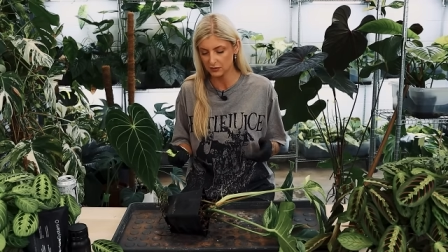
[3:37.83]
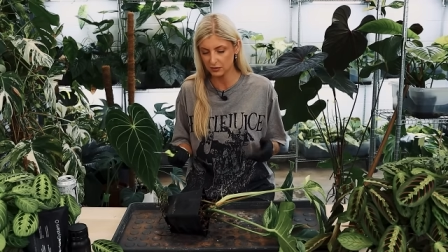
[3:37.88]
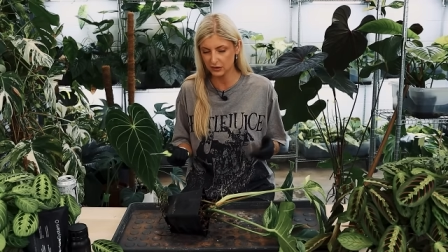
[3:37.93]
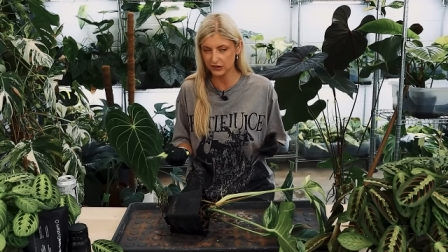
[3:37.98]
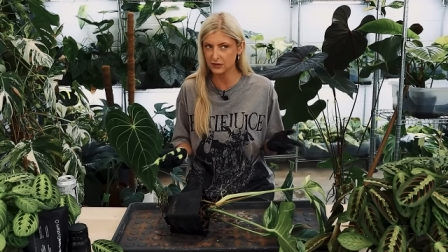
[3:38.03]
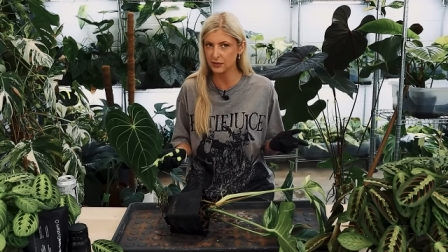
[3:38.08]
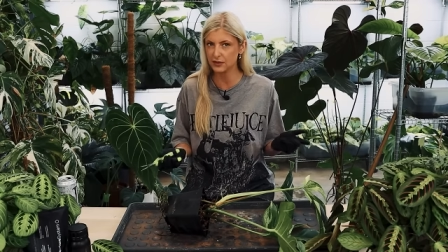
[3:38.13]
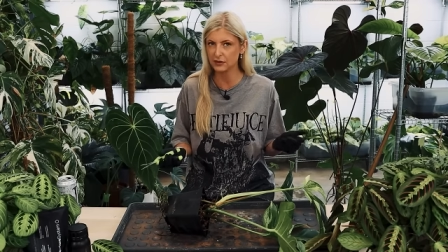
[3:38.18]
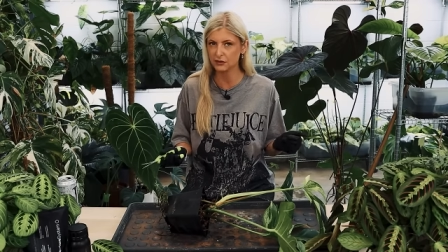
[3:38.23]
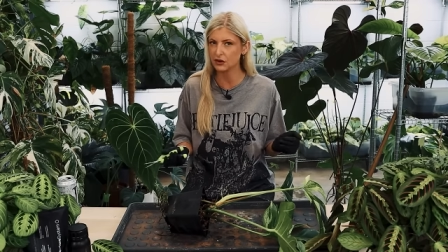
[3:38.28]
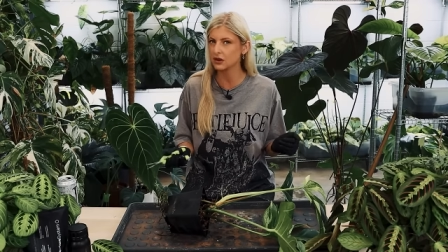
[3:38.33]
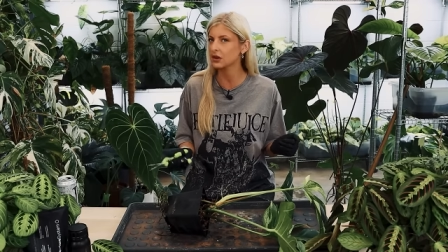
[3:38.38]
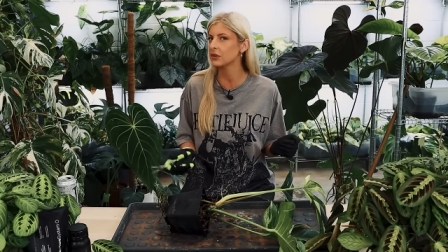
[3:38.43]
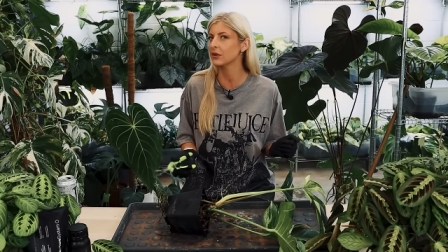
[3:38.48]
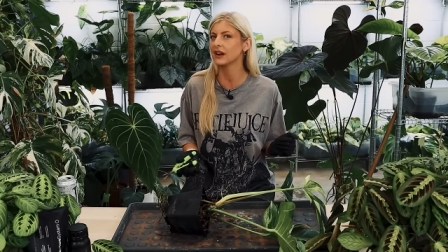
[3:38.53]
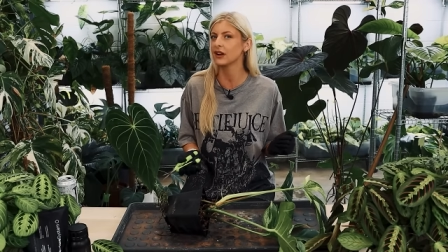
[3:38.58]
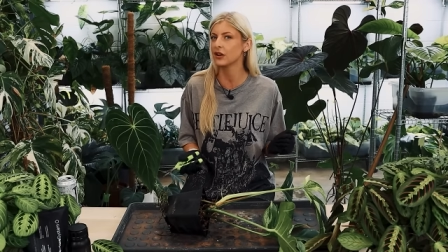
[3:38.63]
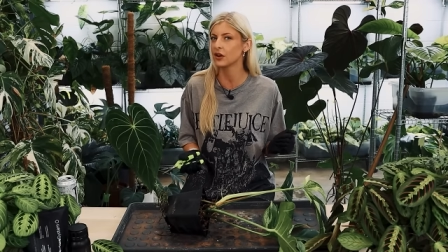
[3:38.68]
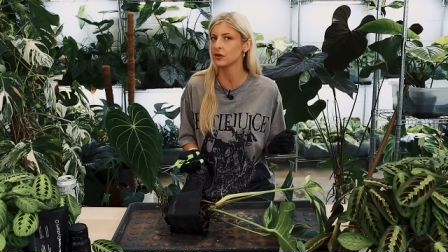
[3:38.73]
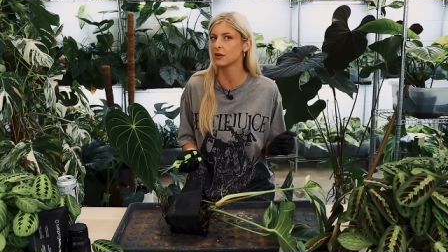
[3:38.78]
Plus, you'd be throwing
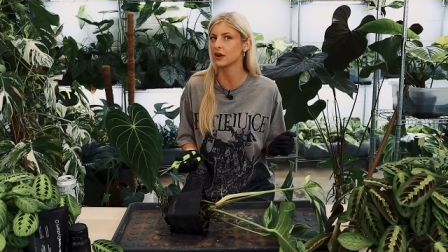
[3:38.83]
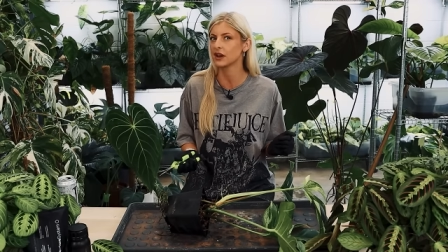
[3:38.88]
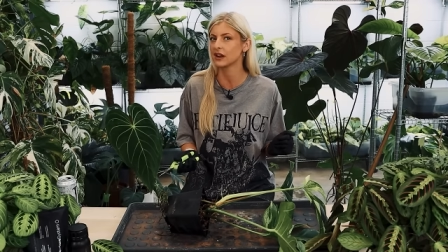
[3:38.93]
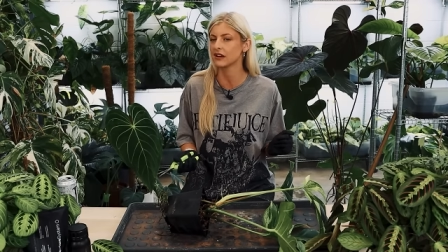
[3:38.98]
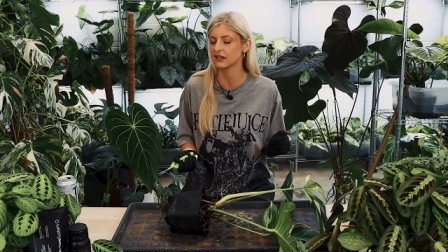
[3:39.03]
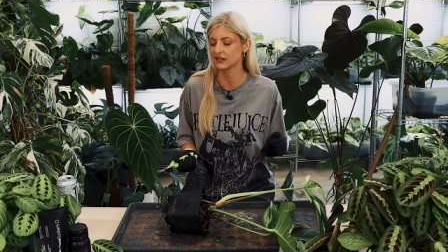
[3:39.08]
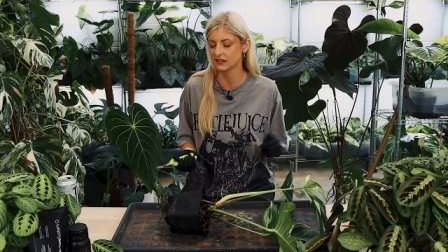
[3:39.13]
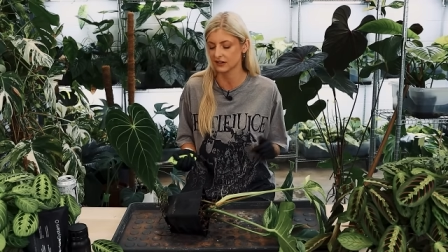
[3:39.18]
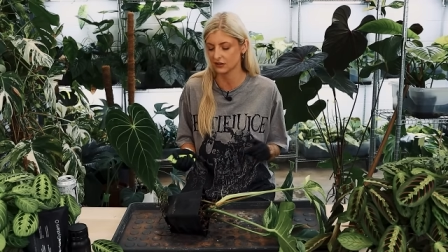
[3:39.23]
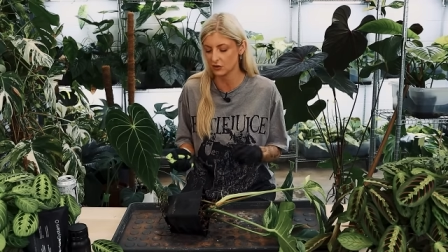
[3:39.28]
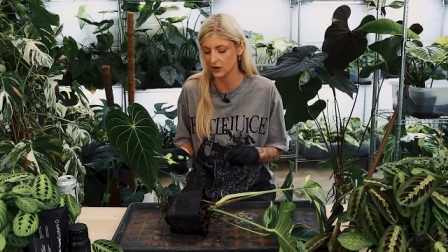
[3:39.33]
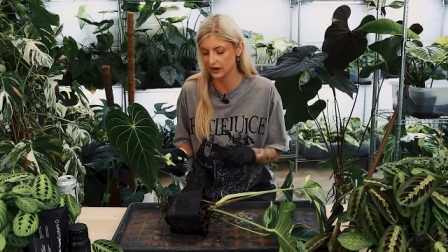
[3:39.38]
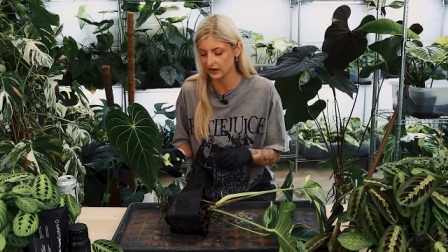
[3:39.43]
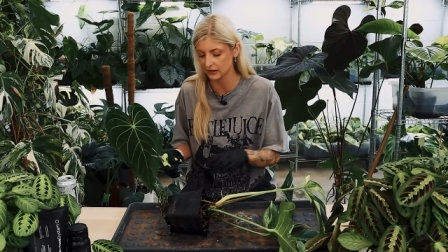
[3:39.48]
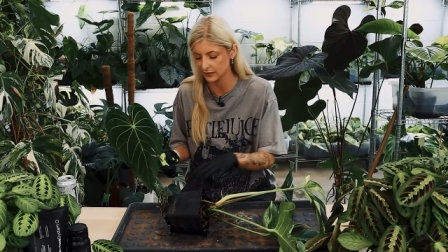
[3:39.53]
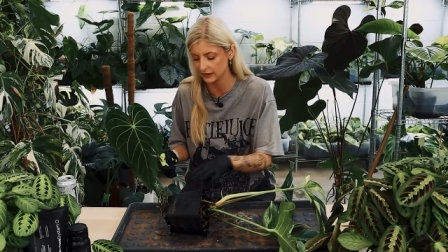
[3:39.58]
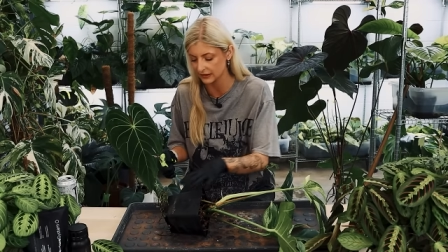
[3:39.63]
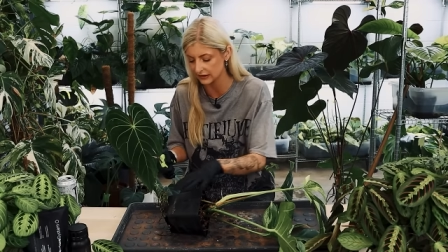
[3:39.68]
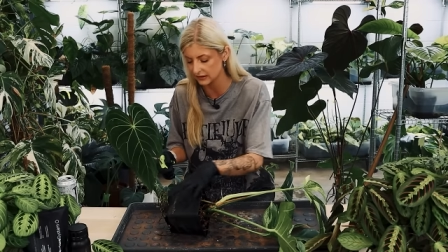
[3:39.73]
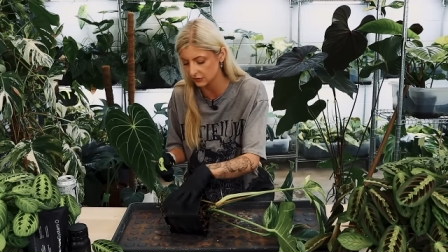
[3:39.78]
away a lot of money because they're quite
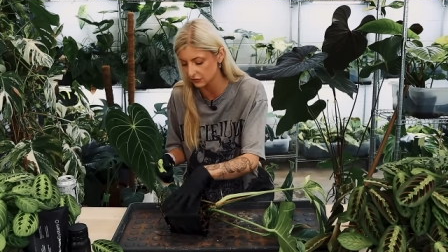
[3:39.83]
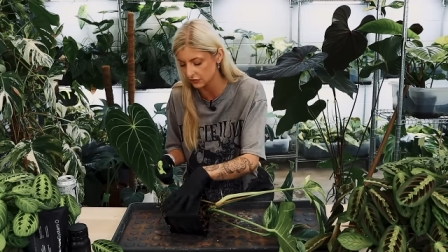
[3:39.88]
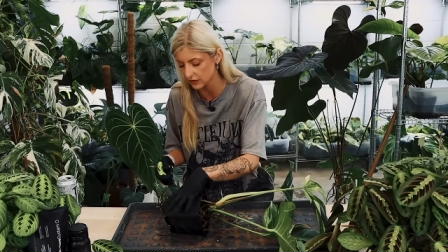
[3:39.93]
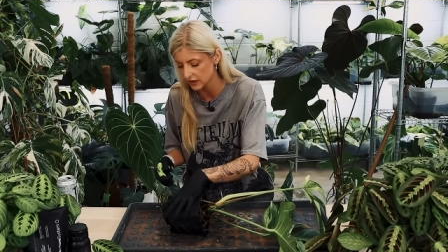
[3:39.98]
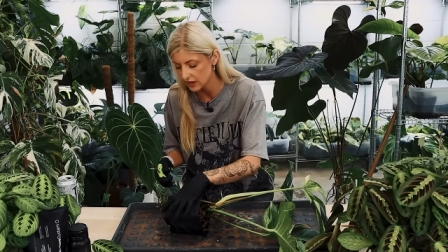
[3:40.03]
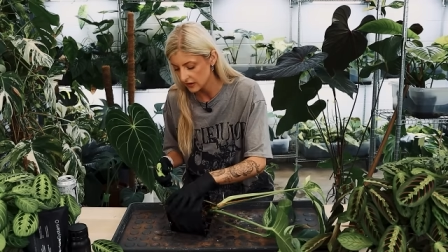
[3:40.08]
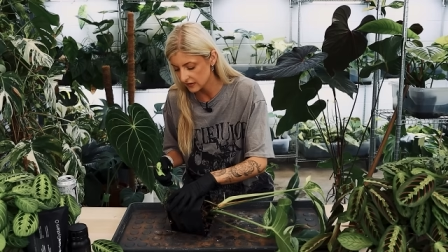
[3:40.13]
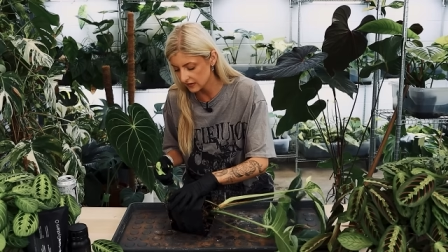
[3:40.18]
expensive.